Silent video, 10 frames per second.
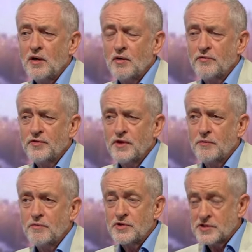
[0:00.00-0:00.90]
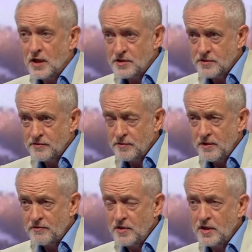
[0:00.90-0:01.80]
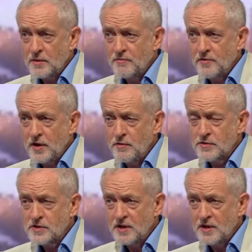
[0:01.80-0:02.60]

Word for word: of the results of the referendum vote,